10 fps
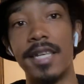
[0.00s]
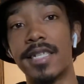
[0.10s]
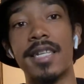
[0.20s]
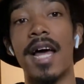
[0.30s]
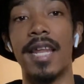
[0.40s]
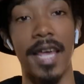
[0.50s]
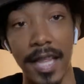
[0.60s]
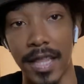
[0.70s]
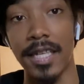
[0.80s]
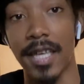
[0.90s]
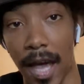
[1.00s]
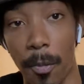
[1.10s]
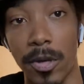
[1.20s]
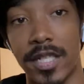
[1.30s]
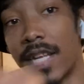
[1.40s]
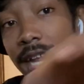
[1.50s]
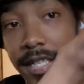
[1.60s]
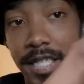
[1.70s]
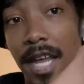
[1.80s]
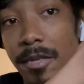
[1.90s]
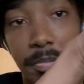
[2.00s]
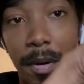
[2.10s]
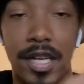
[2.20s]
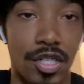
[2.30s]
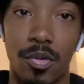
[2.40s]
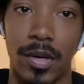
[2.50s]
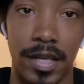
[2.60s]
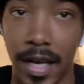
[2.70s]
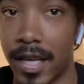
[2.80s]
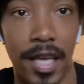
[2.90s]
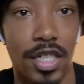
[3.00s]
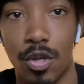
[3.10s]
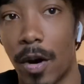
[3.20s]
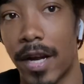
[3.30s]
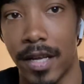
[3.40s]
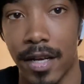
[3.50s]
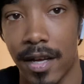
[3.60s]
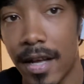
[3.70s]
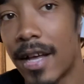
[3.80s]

slot Anthony Edwards in that same spot you went and get you out of here.